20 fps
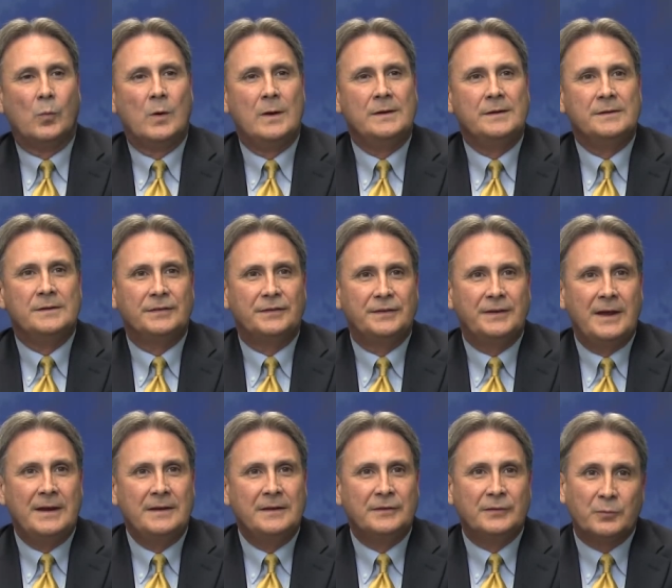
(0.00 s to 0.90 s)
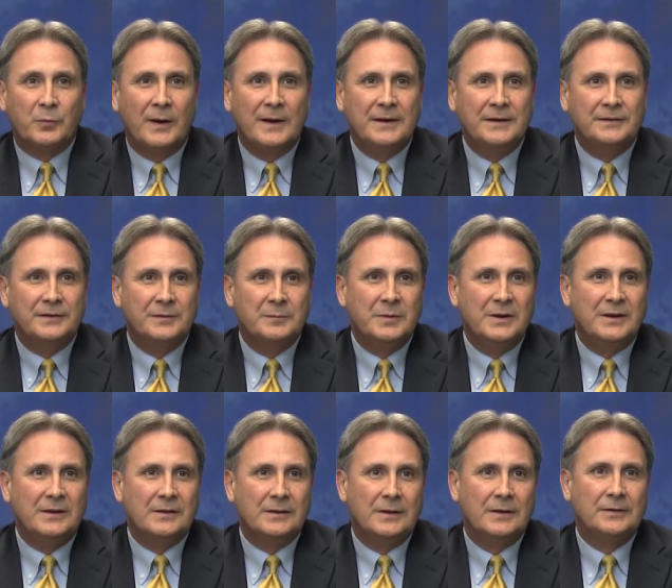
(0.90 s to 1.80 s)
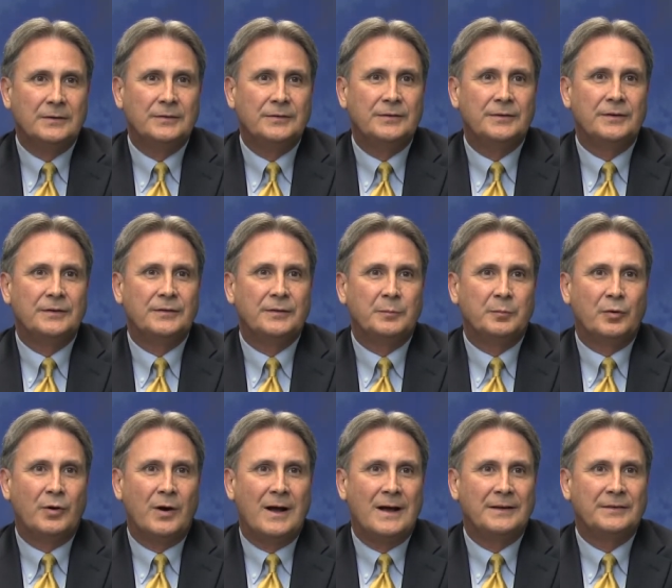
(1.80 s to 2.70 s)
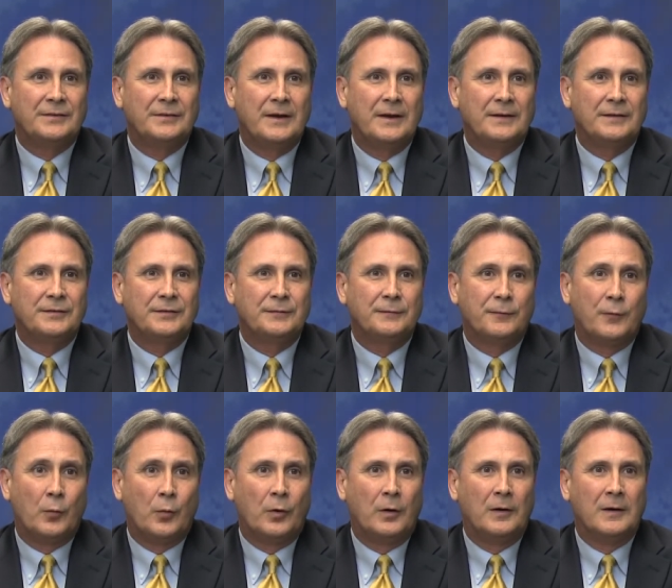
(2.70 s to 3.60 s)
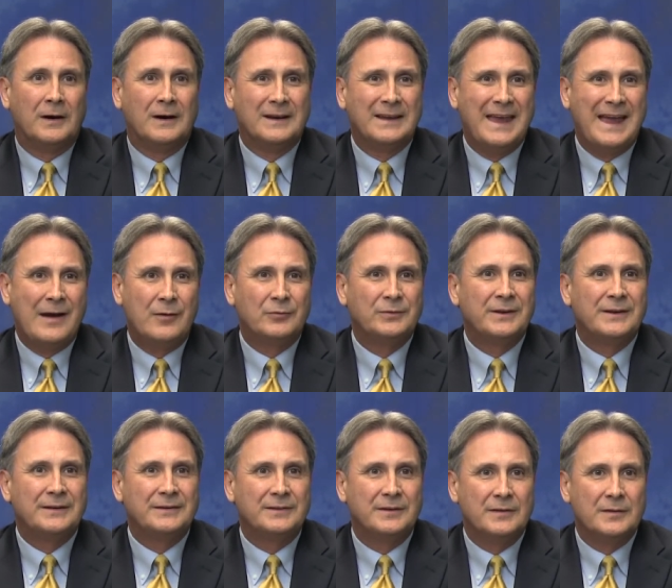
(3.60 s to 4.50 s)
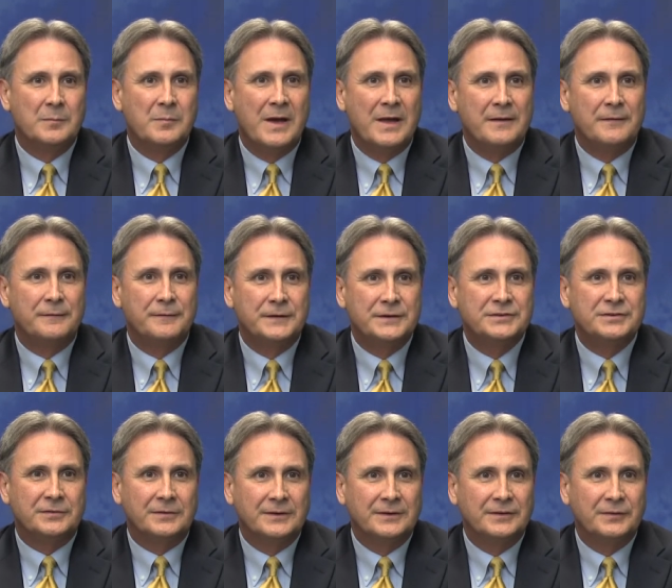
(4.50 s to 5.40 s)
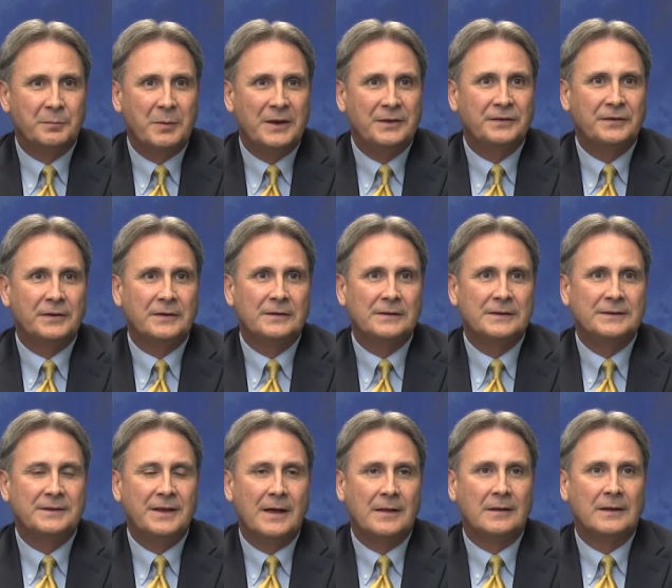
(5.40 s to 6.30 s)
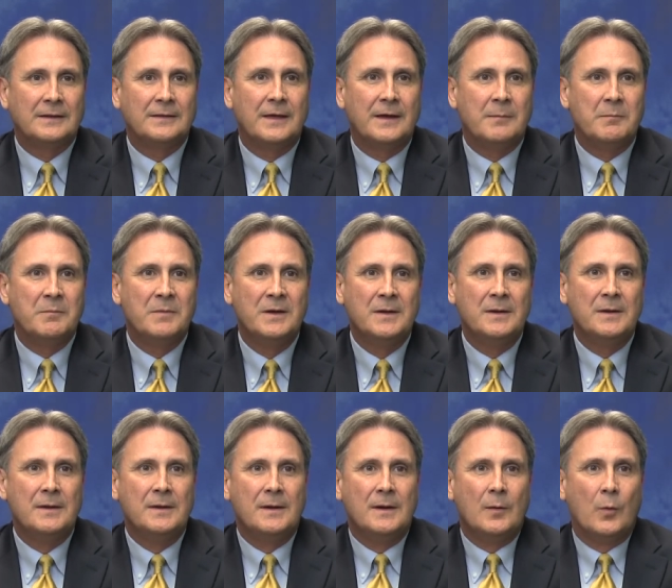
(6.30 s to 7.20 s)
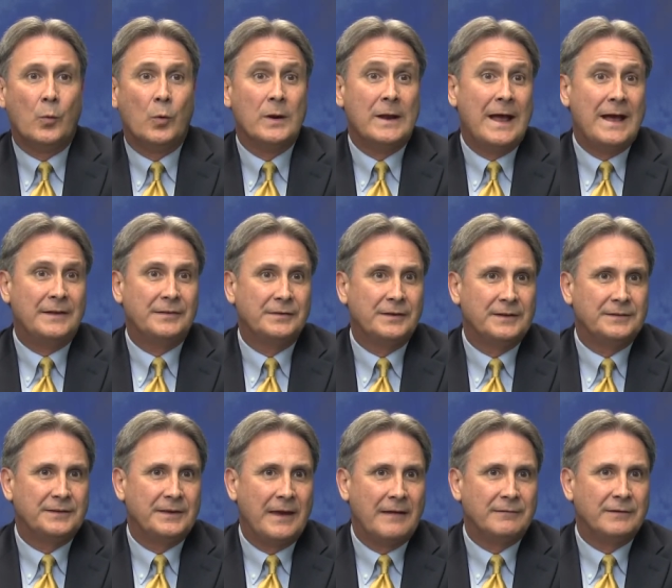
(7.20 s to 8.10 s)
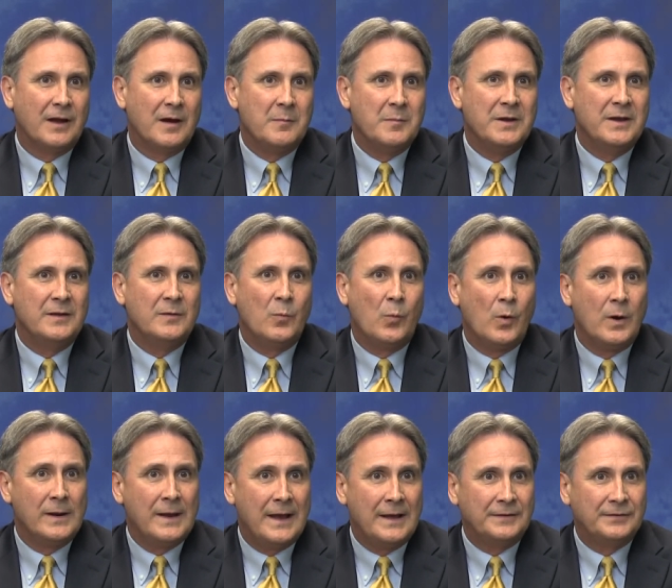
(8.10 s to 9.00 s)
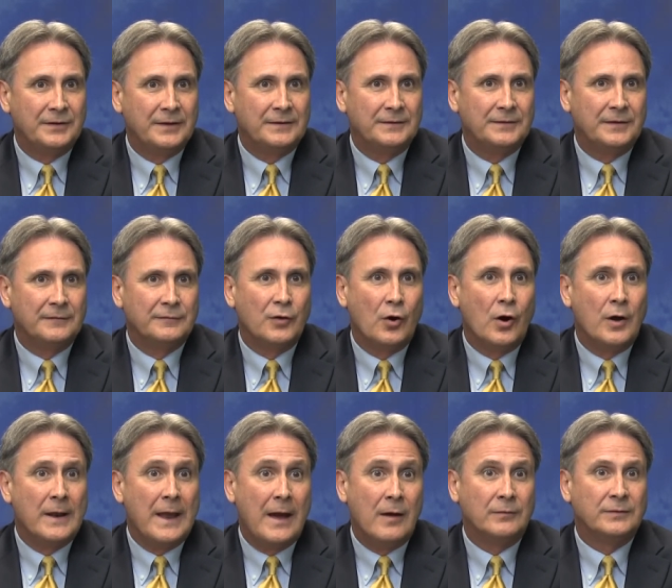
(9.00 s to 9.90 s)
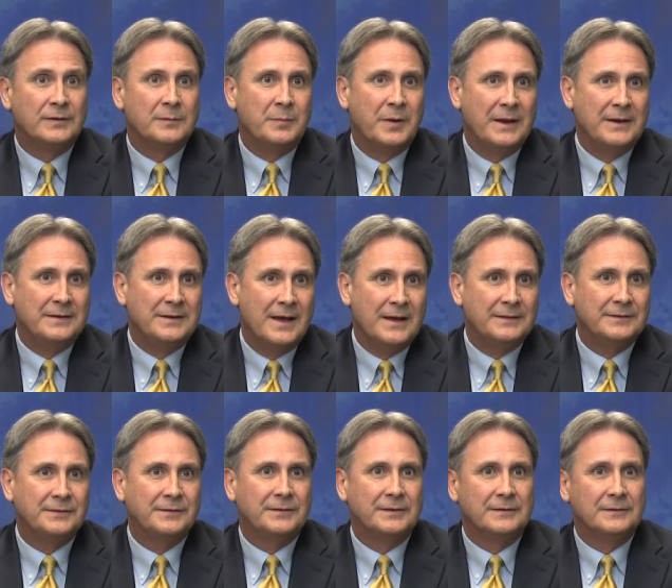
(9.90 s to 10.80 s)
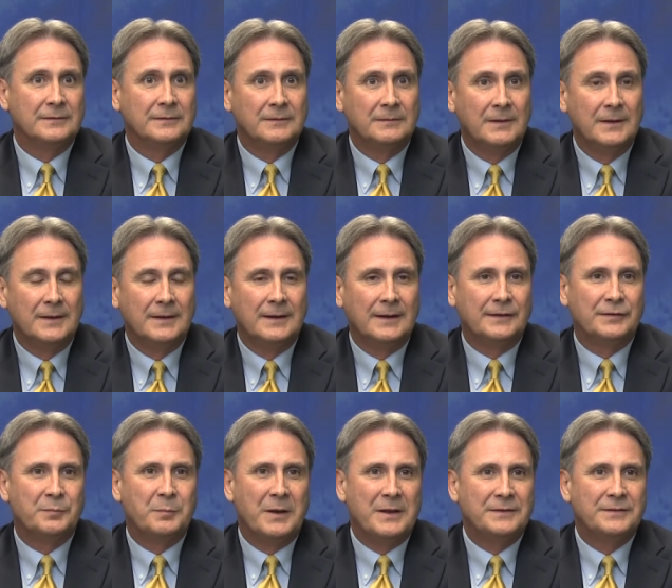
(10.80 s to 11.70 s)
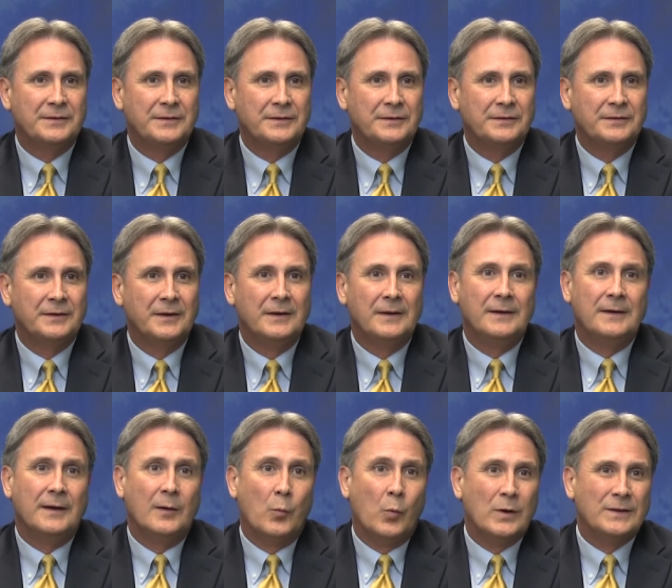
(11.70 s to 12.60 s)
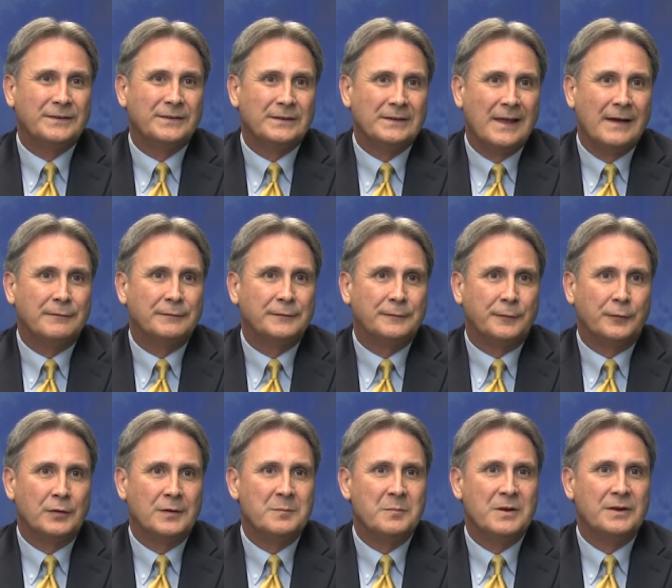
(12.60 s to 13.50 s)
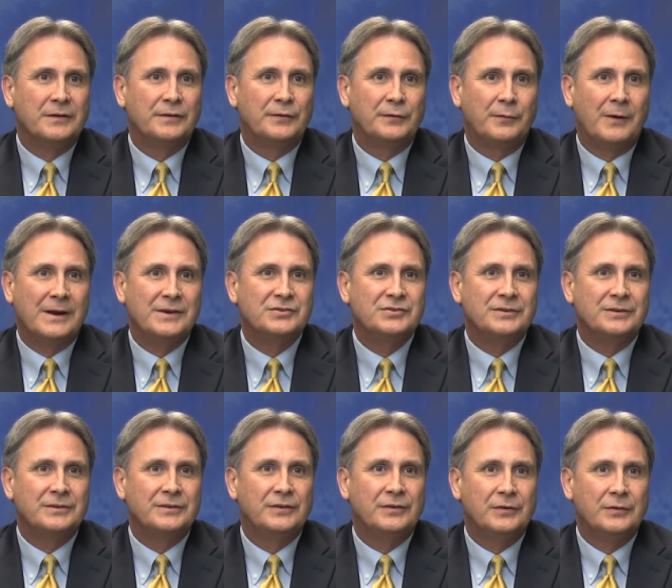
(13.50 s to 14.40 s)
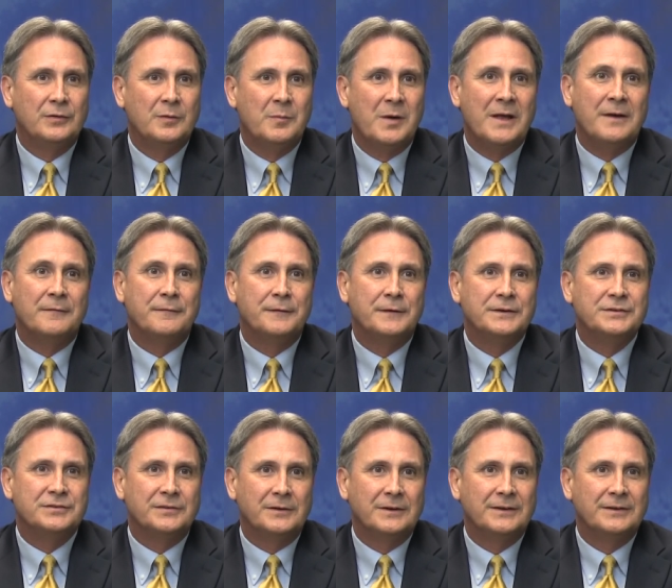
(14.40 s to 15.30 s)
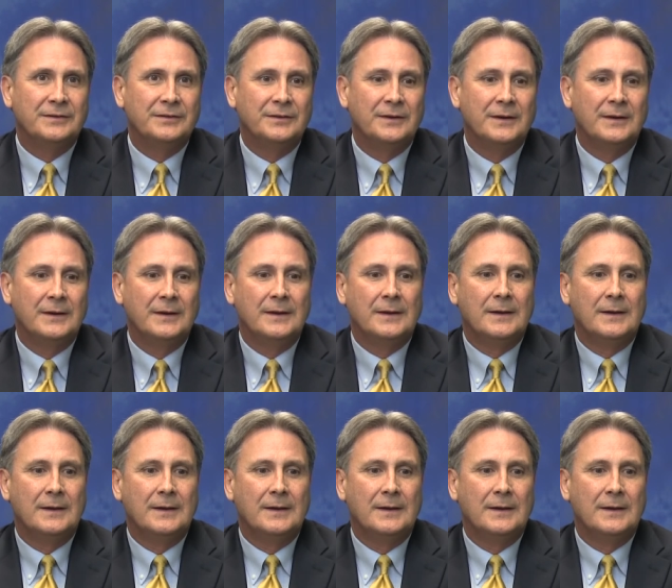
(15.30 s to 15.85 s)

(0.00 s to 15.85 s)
When an estate is ready to be closed, there's a process for accounting to the beneficiaries, basically telling them what assets have come in, what assets have gone out to pay debts and expenses, and what's left for administration to the beneficiaries.